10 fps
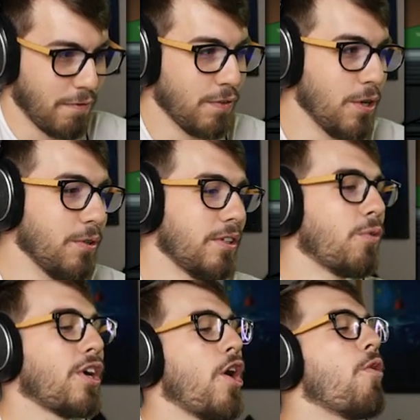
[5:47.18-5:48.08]
Flute.
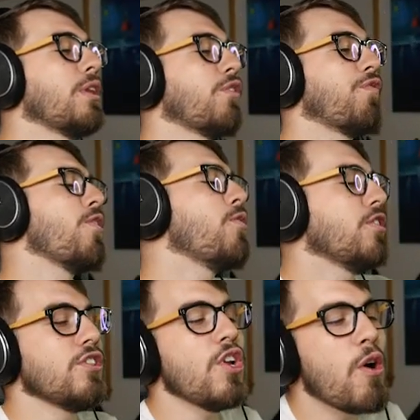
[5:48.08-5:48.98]
We're going with the
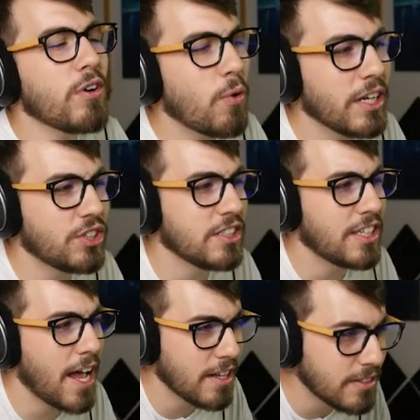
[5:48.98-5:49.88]
flute. No
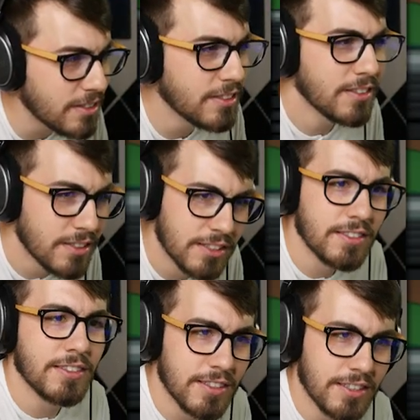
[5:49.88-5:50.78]
questions asked.
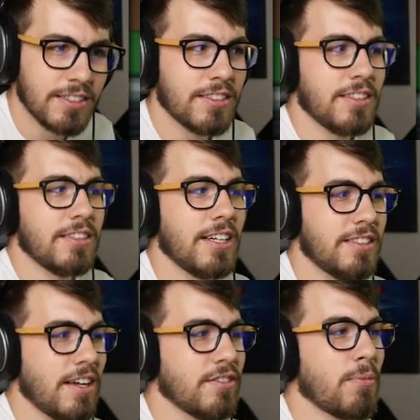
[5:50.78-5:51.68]
That
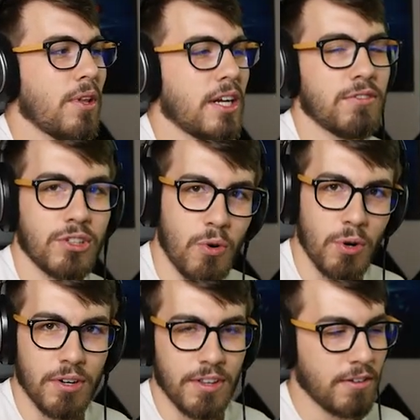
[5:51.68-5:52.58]
sounds more like a
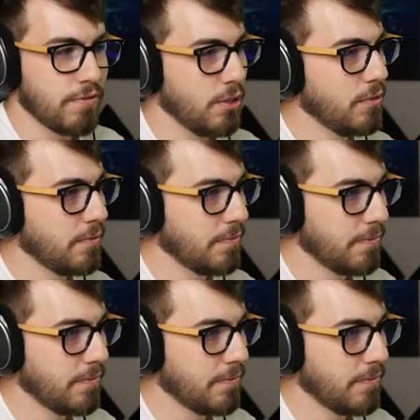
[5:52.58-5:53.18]
recorder than a flute.